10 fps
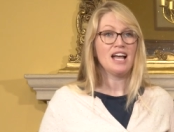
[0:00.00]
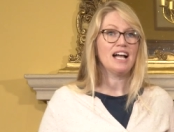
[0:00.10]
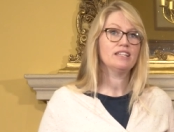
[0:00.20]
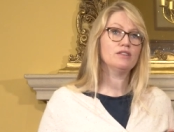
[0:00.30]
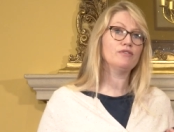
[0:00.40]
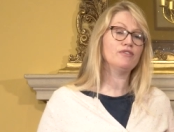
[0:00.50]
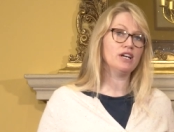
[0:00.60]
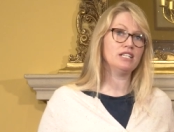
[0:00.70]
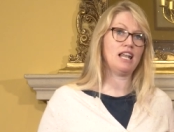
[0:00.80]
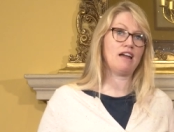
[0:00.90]
And then the
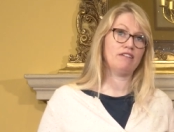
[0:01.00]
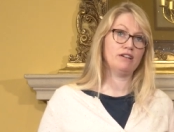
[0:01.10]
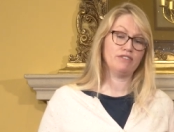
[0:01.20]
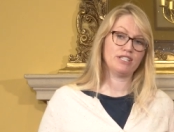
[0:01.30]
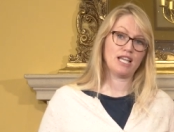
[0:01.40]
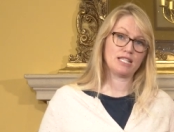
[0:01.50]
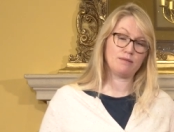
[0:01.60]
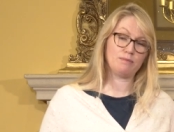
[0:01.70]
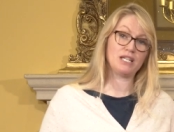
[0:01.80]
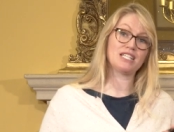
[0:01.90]
final area of
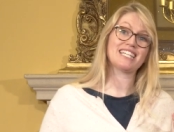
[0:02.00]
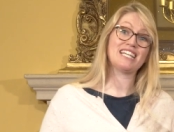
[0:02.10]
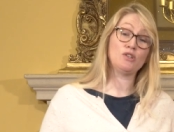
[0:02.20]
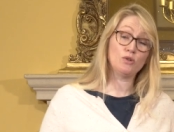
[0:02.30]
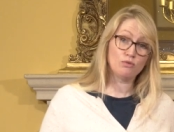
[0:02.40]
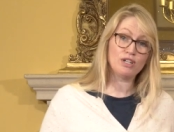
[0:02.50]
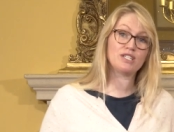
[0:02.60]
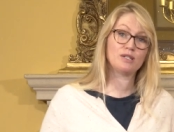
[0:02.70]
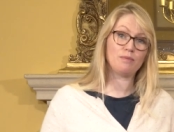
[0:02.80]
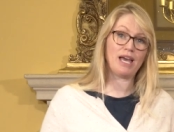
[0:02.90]
assessment in your
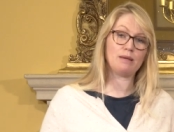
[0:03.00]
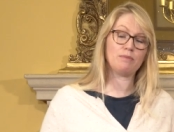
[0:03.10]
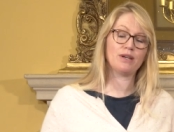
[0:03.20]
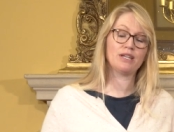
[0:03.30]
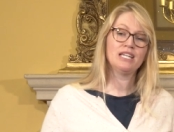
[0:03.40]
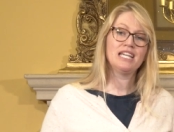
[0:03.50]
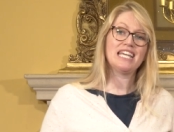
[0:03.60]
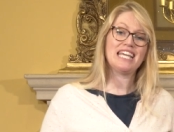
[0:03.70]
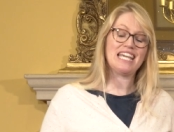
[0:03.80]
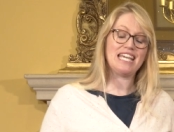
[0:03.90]
written paper
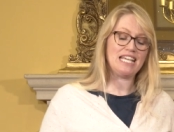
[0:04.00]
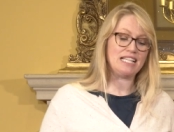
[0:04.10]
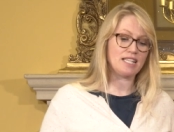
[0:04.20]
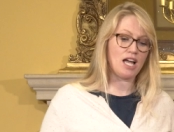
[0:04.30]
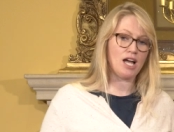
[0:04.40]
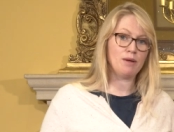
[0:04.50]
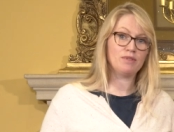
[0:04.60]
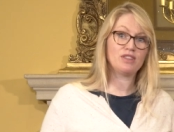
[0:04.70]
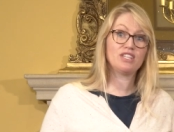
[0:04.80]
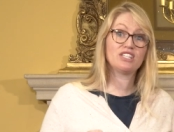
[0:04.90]
is
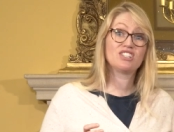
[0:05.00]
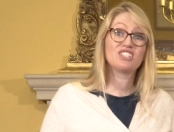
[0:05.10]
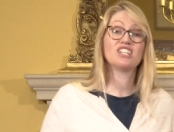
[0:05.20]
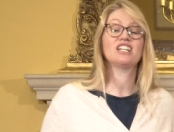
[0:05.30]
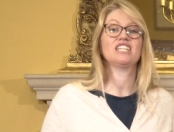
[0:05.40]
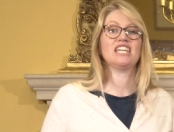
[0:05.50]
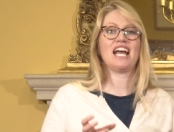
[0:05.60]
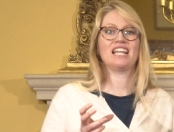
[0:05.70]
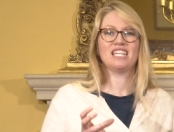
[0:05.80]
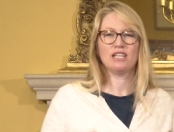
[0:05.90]
the study
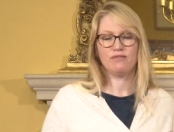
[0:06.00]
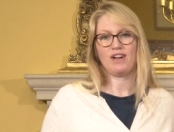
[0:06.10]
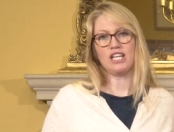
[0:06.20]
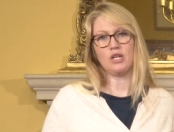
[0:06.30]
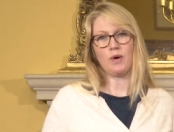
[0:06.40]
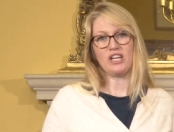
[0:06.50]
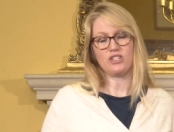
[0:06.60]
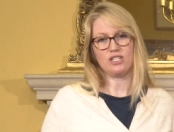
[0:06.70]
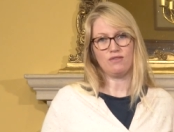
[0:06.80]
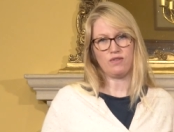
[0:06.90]
and the
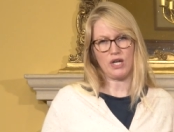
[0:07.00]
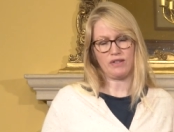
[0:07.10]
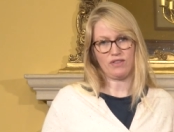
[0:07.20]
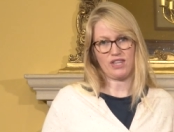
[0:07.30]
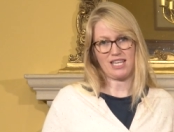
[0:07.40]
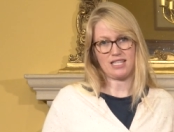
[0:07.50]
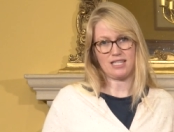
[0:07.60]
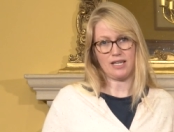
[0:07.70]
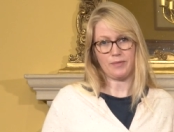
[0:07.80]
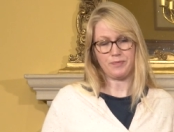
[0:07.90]
evaluation of live
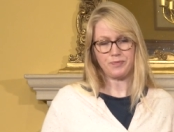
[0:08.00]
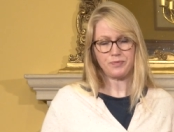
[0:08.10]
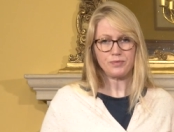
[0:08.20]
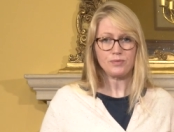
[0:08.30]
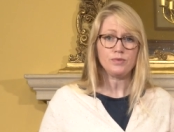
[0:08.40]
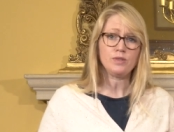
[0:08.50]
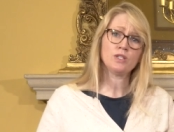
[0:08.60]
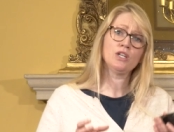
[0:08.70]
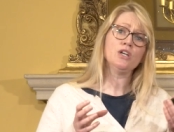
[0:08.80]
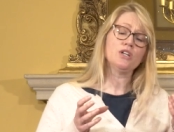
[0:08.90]
theatre.
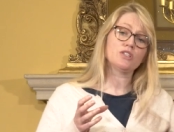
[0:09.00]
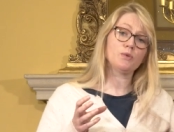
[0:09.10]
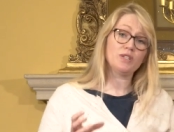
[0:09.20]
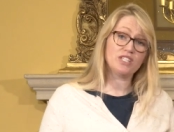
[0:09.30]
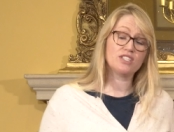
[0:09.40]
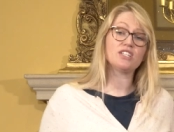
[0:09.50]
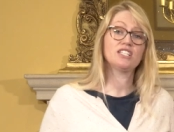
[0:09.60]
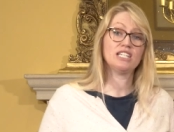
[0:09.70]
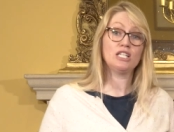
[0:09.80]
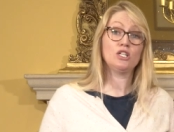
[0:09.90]
So we
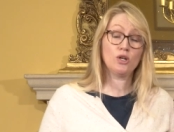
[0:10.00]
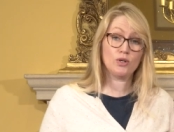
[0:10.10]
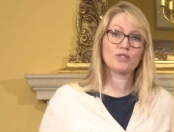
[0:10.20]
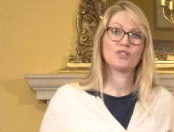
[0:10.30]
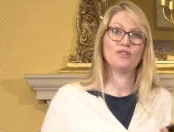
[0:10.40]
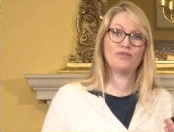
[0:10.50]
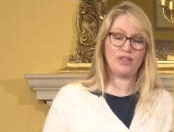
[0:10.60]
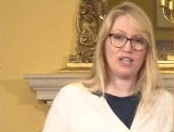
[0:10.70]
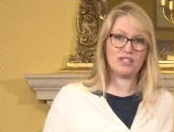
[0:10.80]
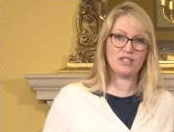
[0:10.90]
studied lots of
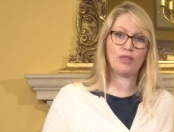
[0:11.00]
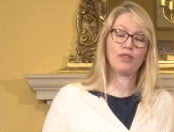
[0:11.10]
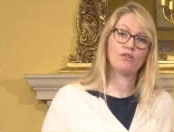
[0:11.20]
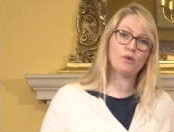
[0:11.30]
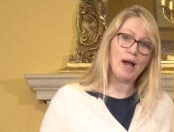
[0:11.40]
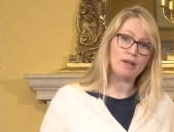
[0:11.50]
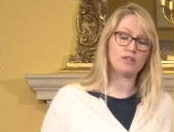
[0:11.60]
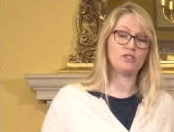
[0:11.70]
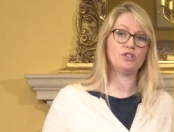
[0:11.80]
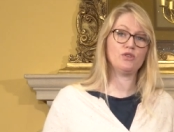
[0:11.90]
theatre throughout the
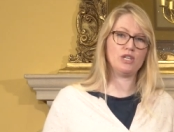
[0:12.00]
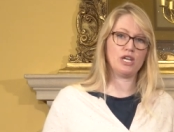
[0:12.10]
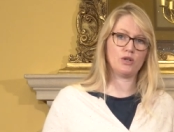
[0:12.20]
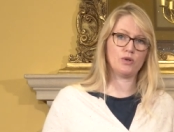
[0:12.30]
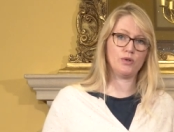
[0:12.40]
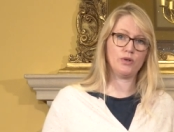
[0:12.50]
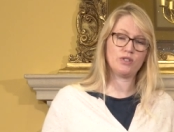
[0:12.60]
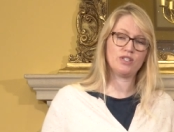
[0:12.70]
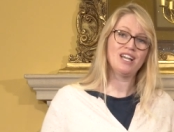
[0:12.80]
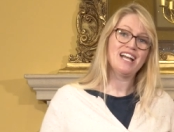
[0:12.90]
2-year course.